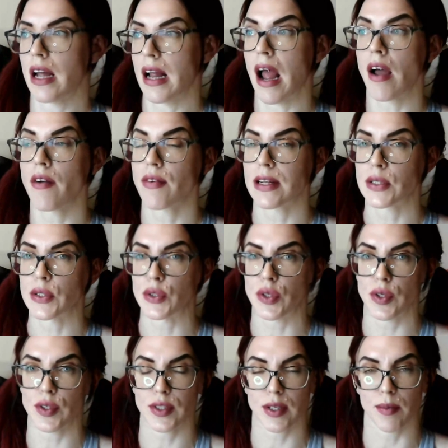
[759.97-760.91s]
having to
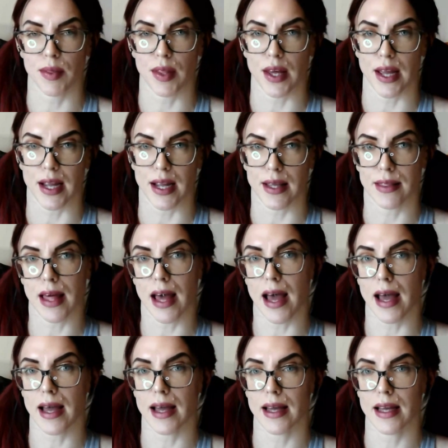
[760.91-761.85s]
do something
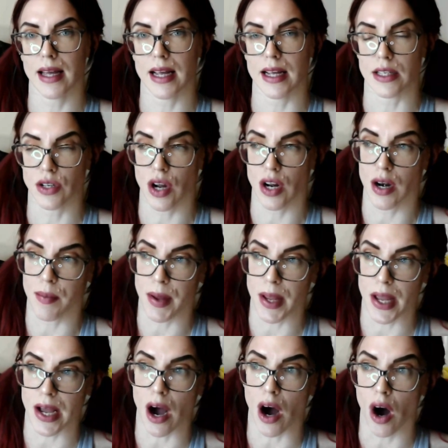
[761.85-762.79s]
that is going to
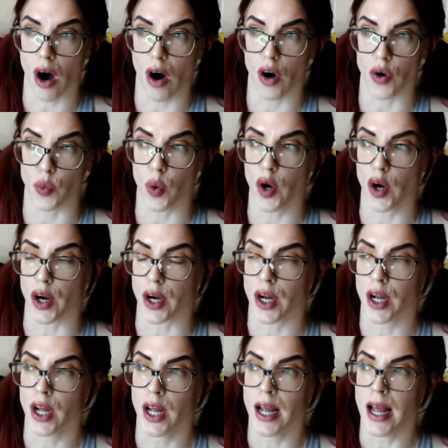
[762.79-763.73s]
be hard
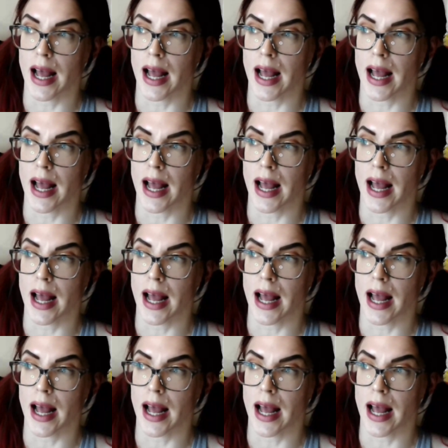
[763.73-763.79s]
work.